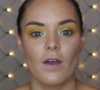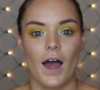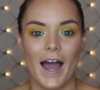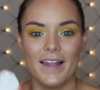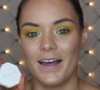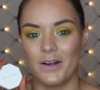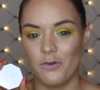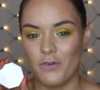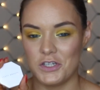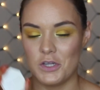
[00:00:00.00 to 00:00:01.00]
Highlighter,
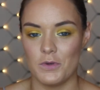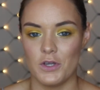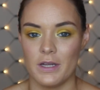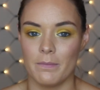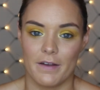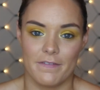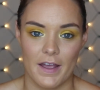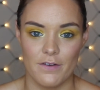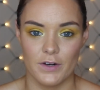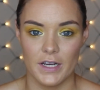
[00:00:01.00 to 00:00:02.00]
Fenty Beauty, my
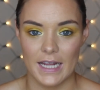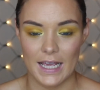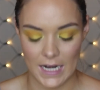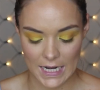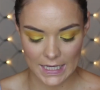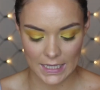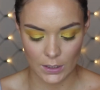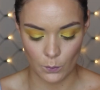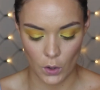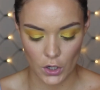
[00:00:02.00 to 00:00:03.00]
favorite in
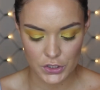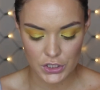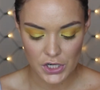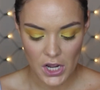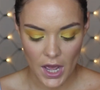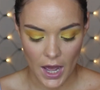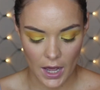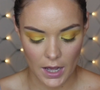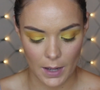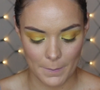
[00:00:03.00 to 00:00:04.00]
Kilowatt.
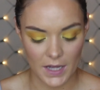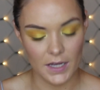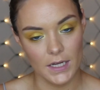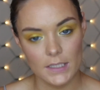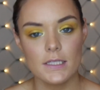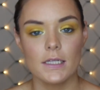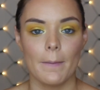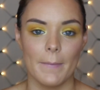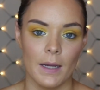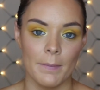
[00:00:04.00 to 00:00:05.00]

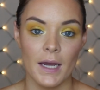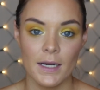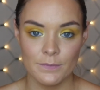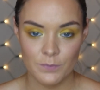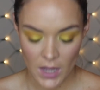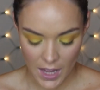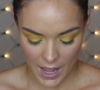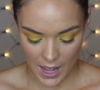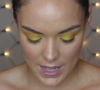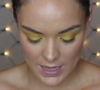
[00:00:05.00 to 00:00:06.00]
Hustler Baby,
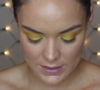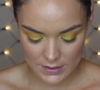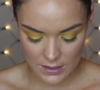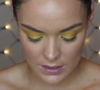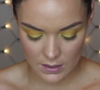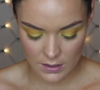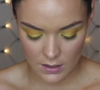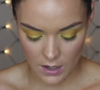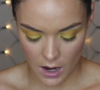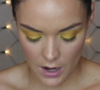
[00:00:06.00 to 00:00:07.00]
and
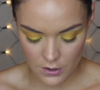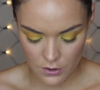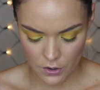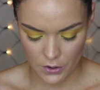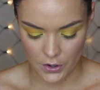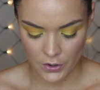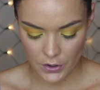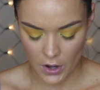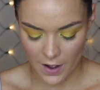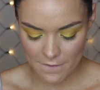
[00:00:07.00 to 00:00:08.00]
I don't know,
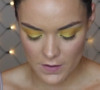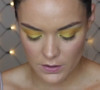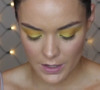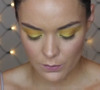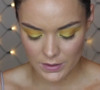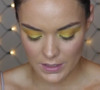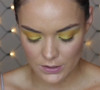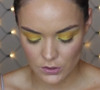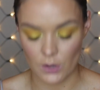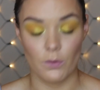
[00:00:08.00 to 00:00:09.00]
I feel like with
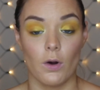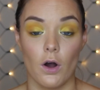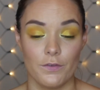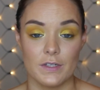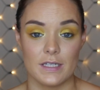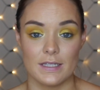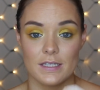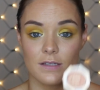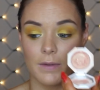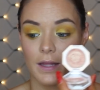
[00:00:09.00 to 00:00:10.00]
these, obviously
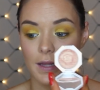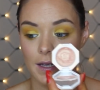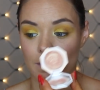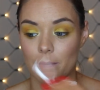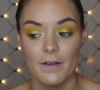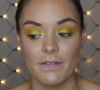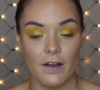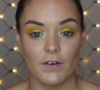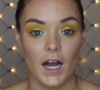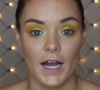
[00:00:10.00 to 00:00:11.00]
this is not like my
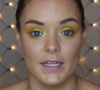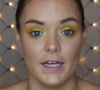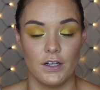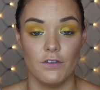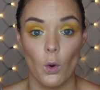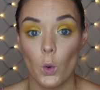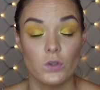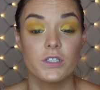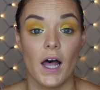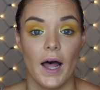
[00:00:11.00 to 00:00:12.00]
favorite highlighter of
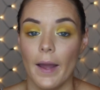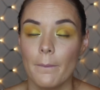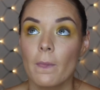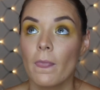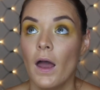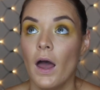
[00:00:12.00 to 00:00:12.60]
all time,